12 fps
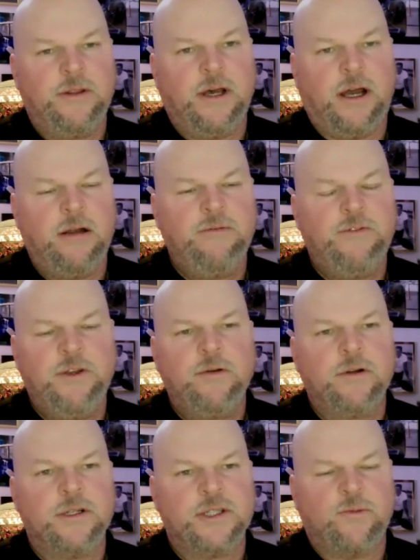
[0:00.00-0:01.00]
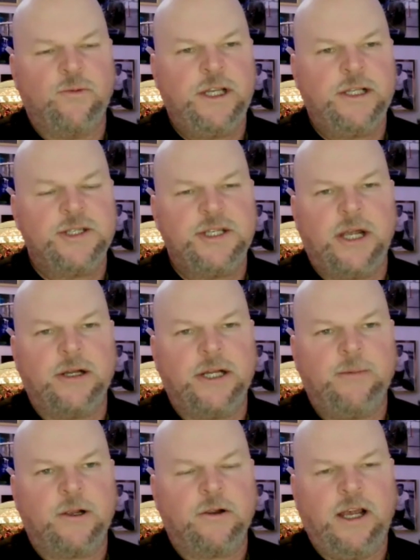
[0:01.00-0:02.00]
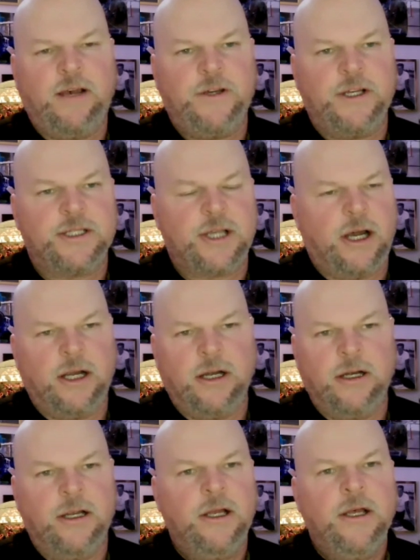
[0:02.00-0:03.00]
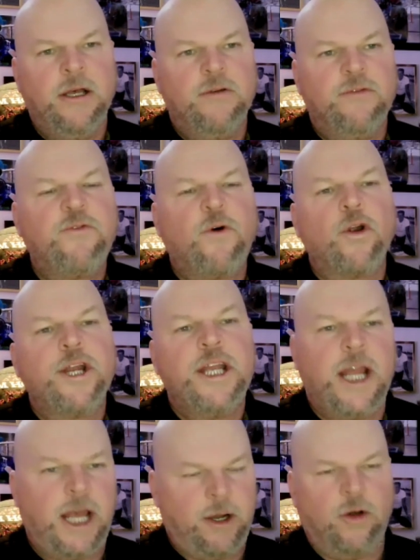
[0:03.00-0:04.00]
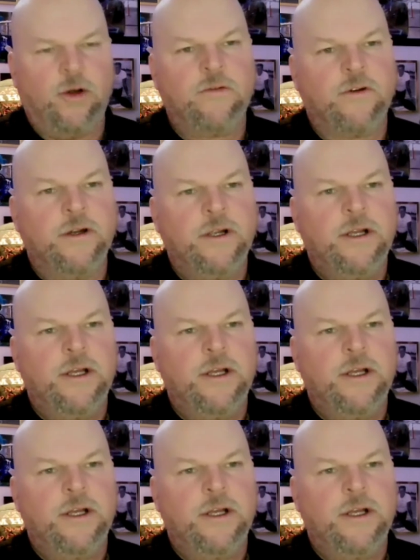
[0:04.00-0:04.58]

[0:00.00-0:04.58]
our viewers, we can see our demographics are 40 and over.